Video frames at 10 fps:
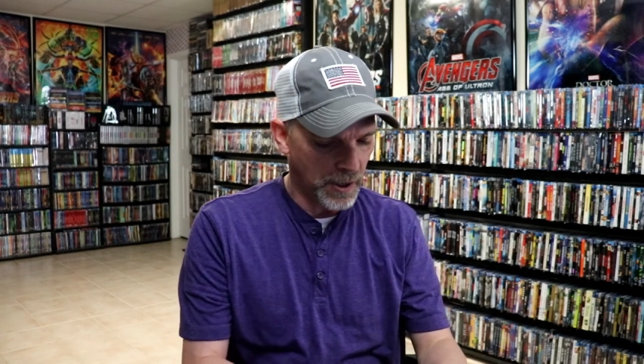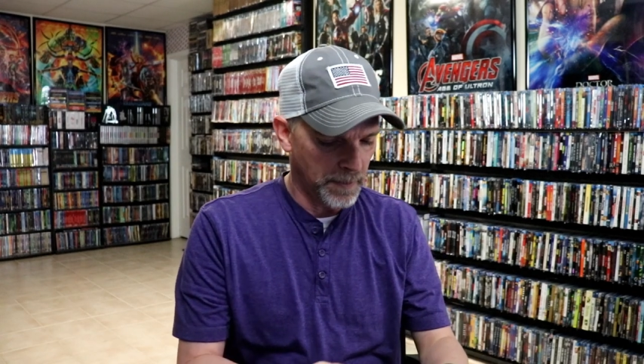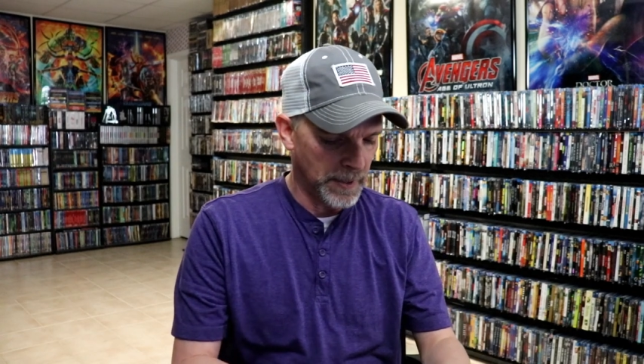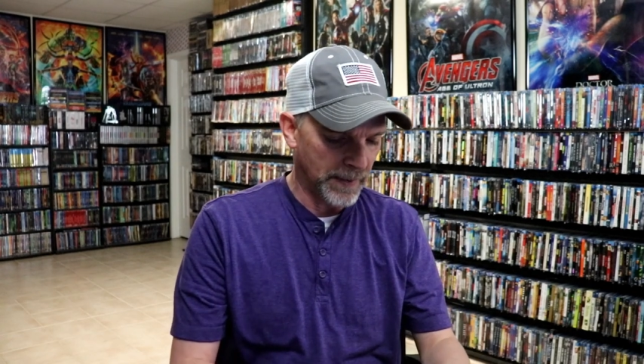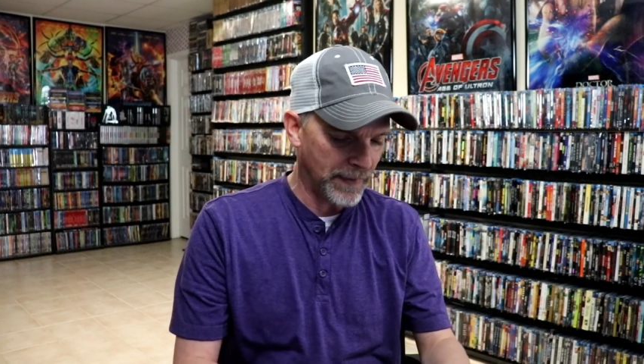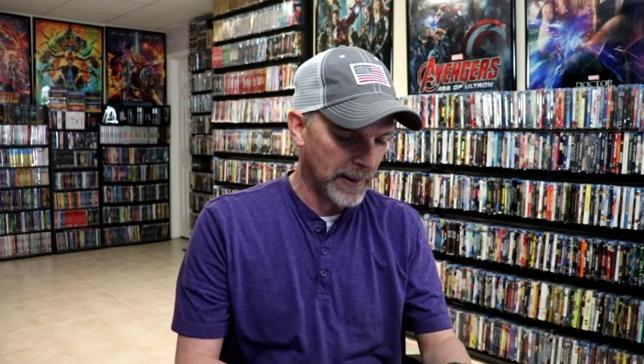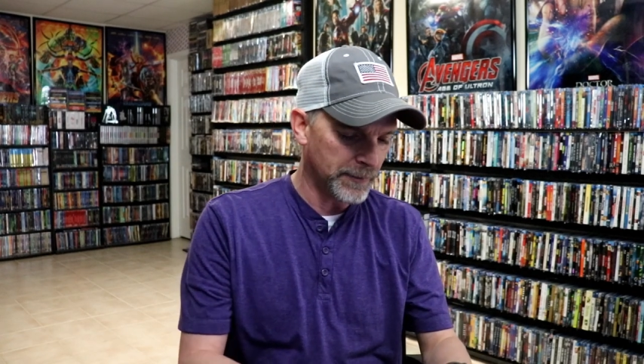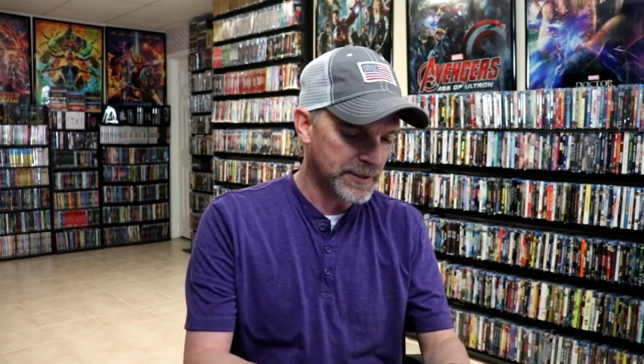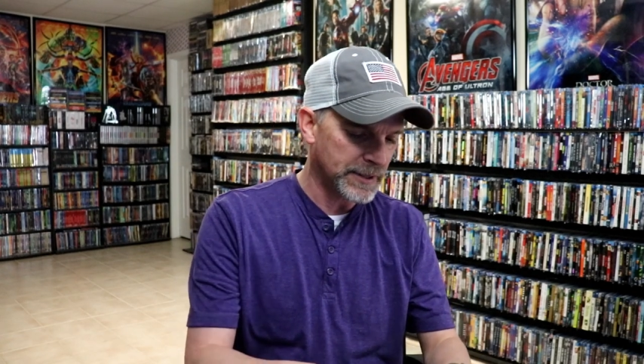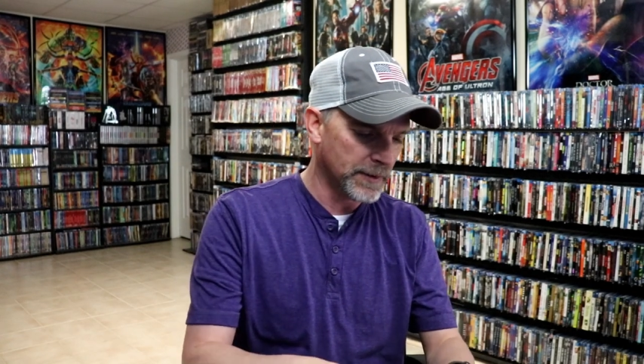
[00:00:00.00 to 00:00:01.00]
um, but I finally
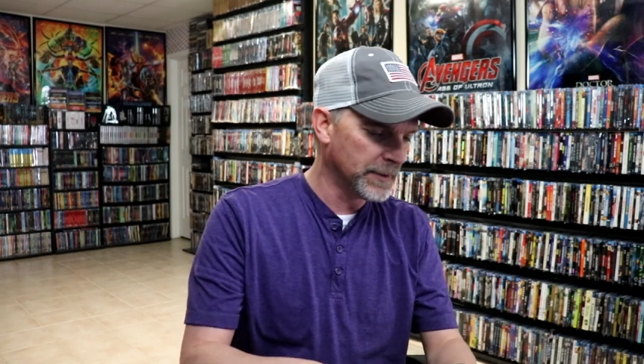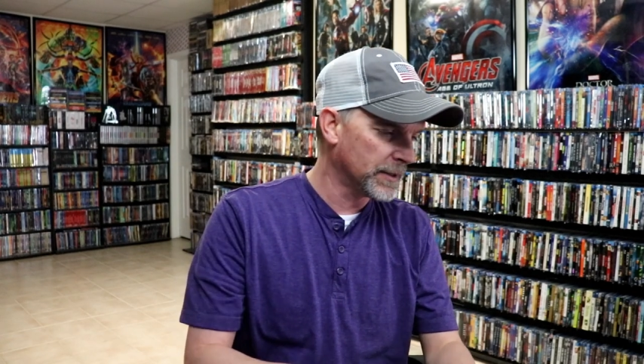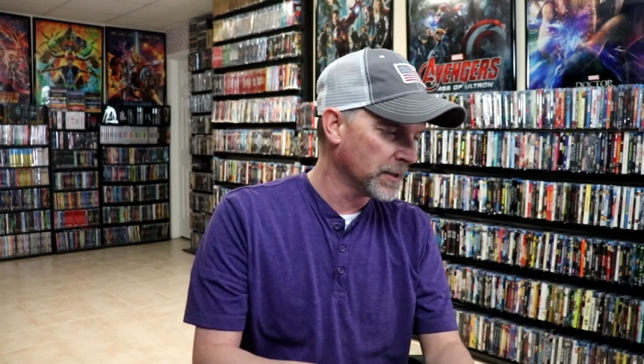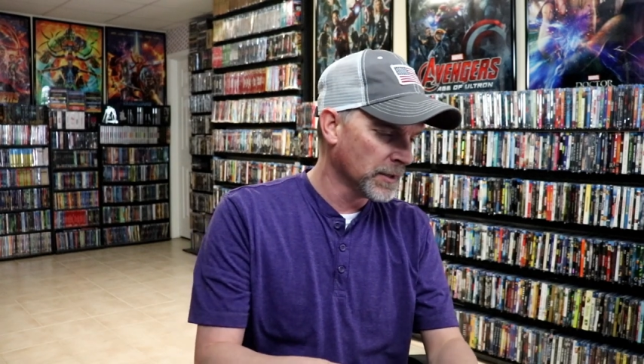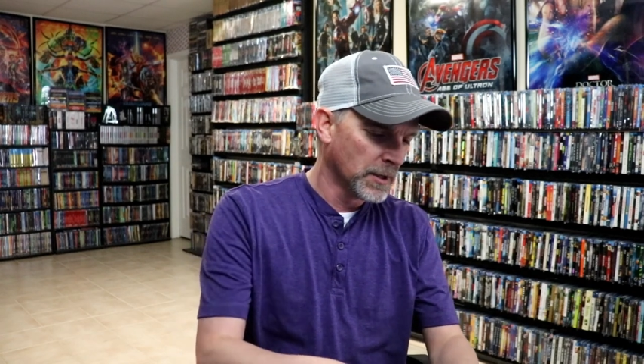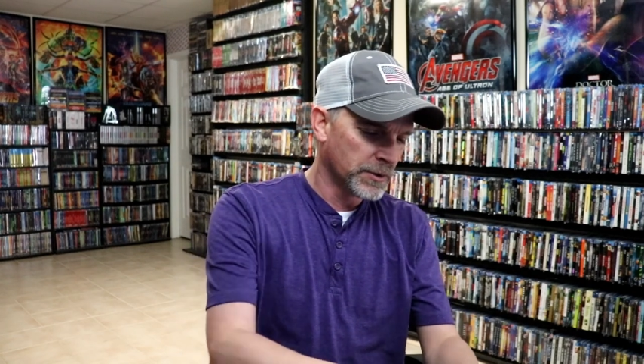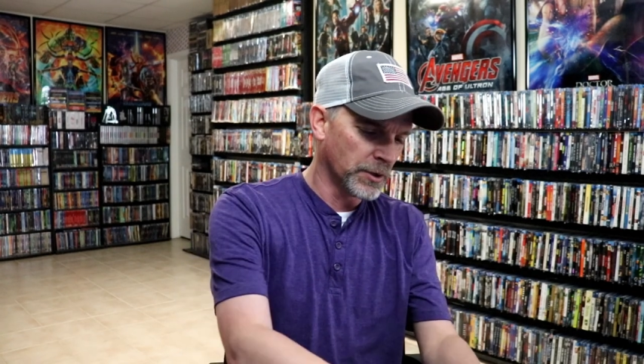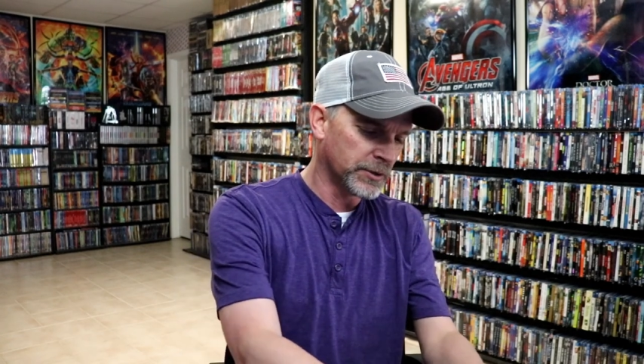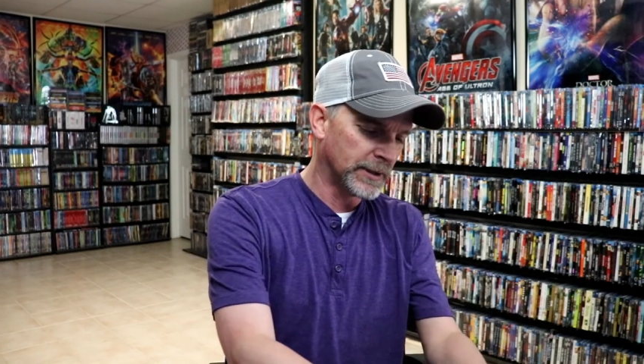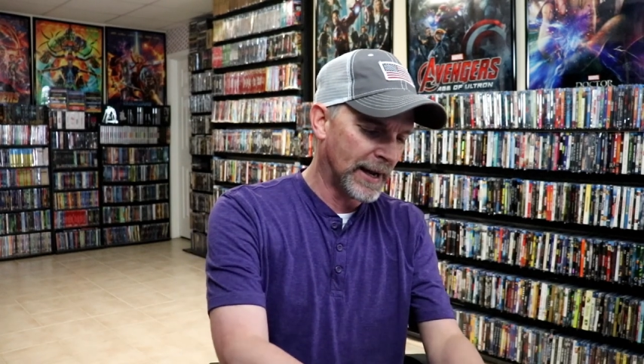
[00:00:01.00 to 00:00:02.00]
received it.
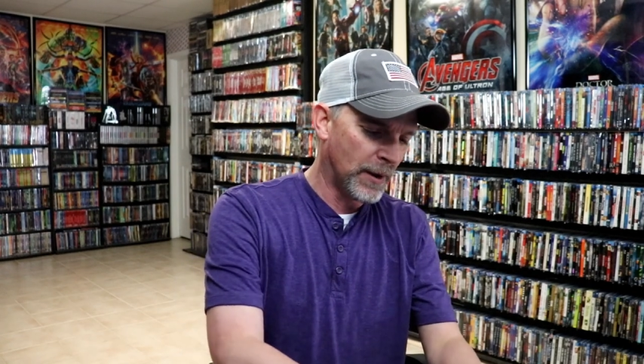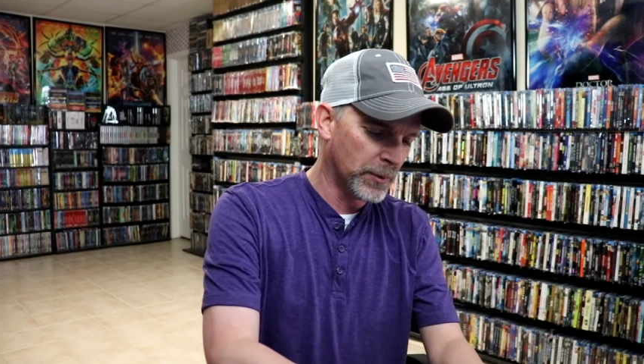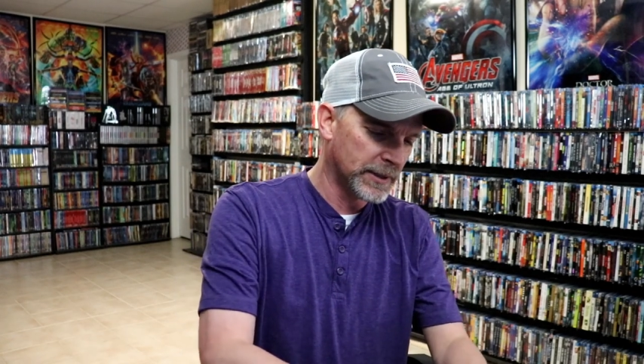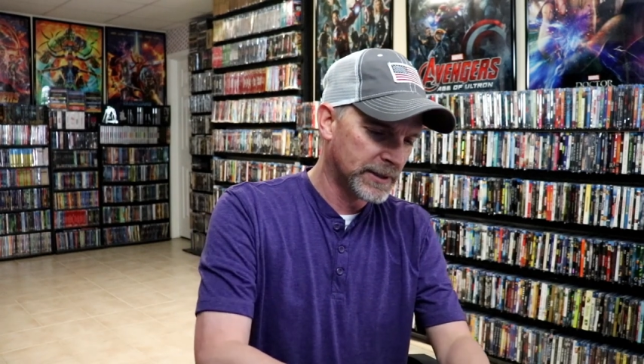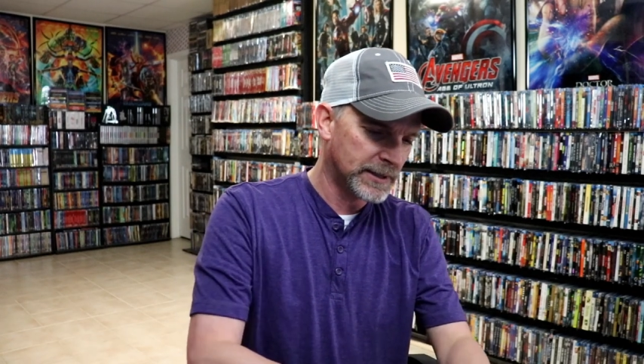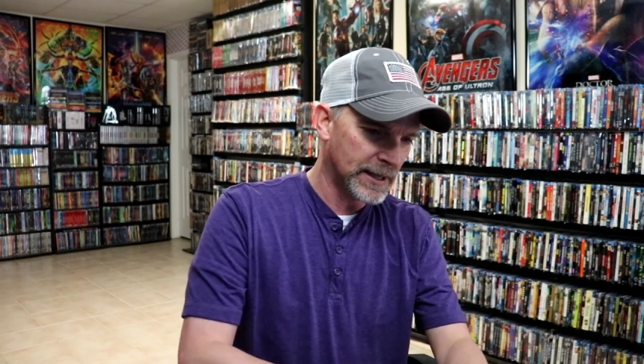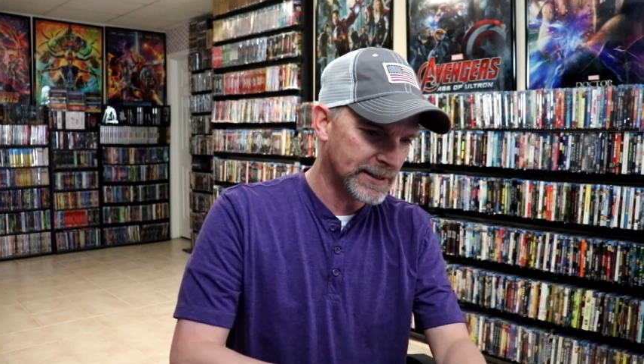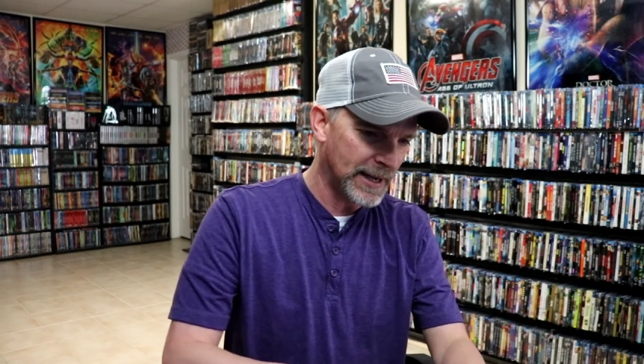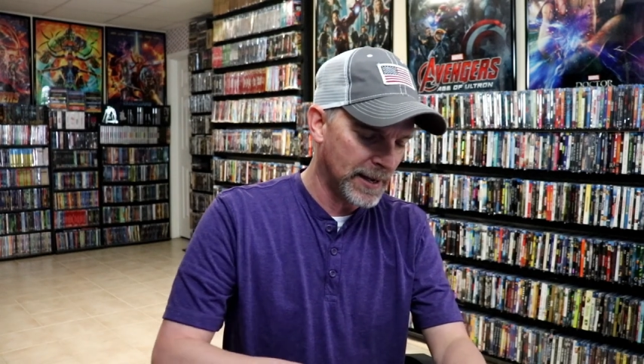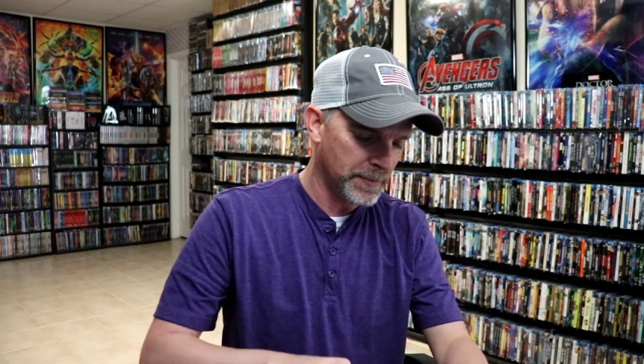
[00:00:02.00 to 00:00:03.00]
So today I wanted to take
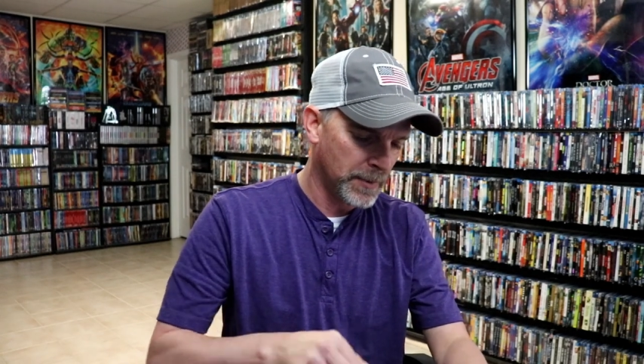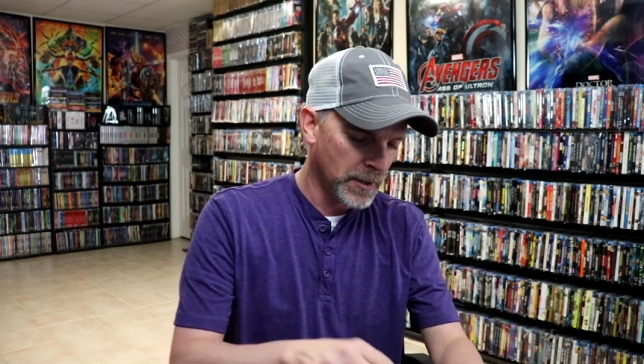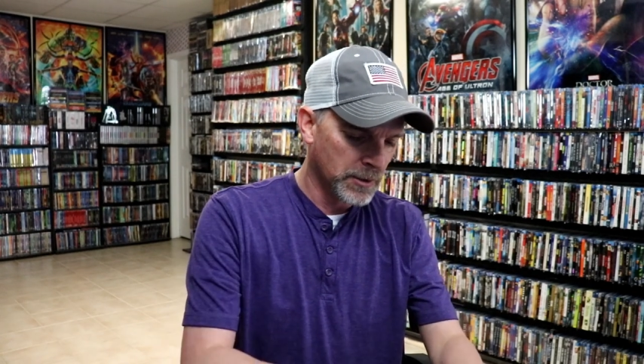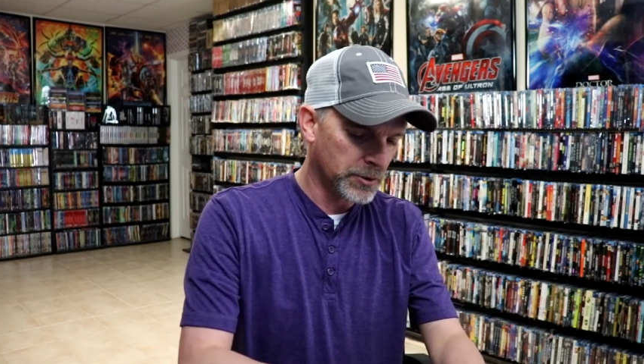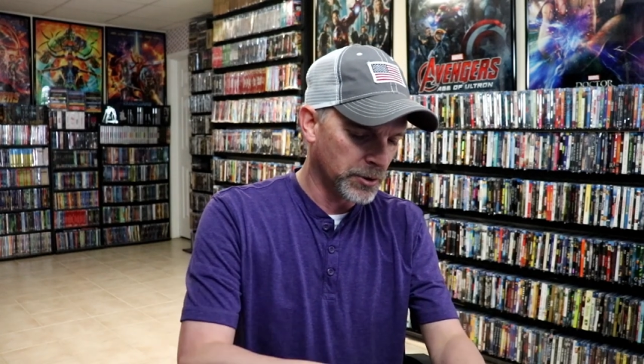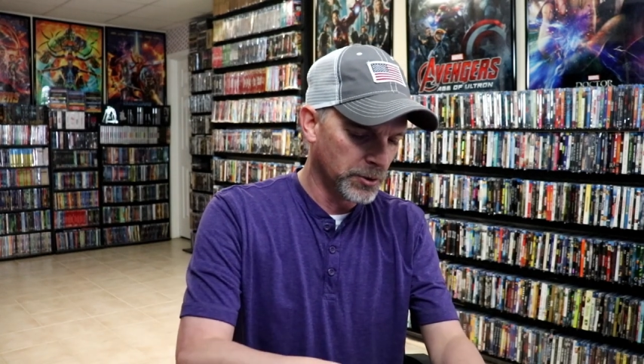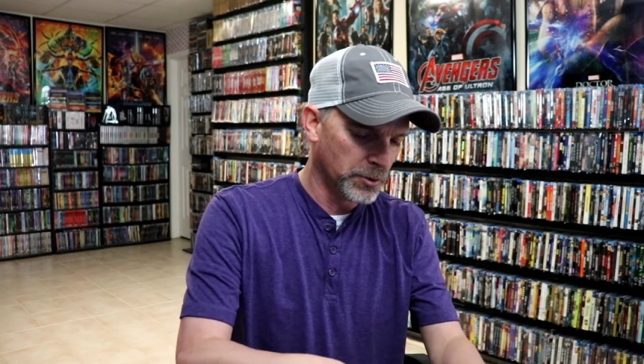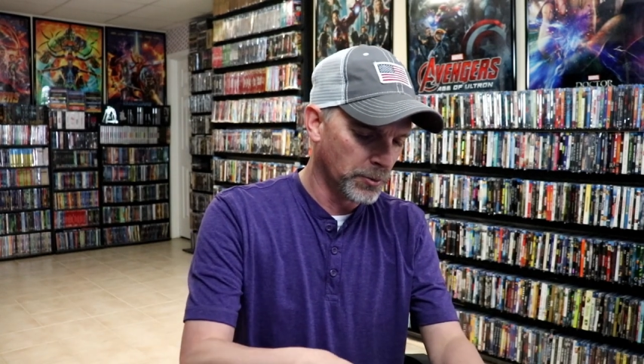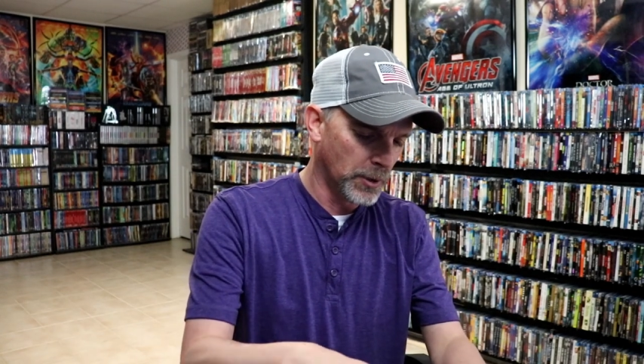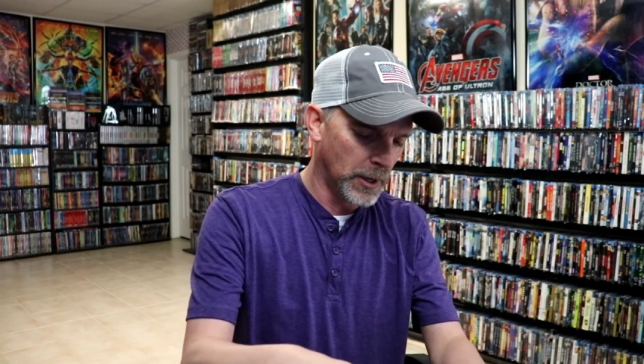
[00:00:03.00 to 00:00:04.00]
time
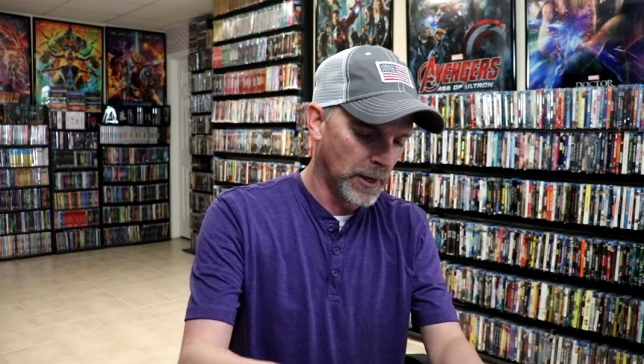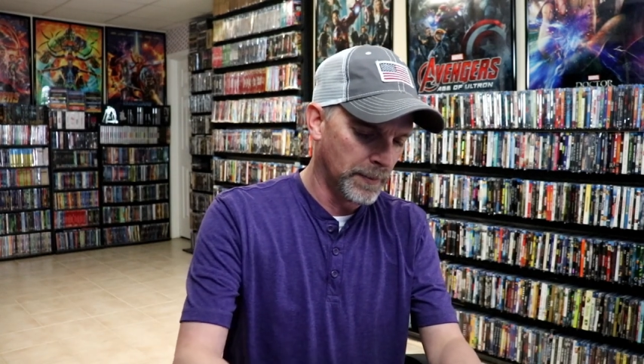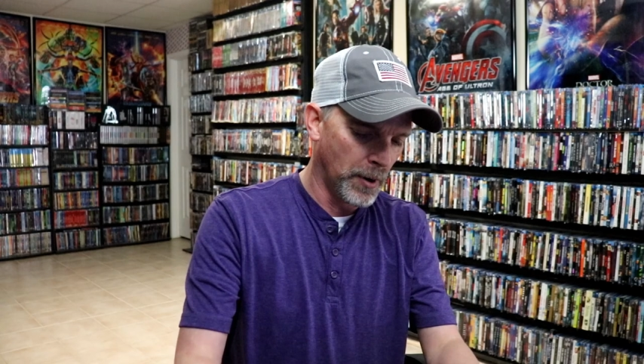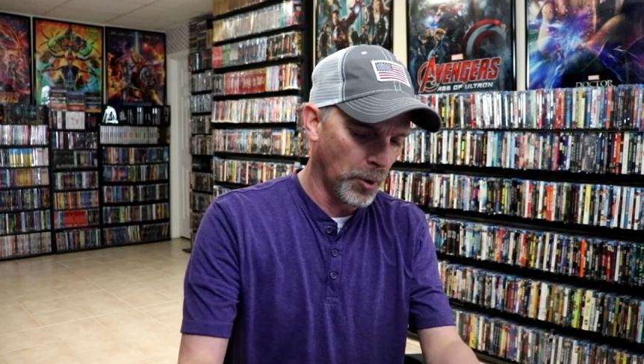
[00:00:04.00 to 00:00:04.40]
to um,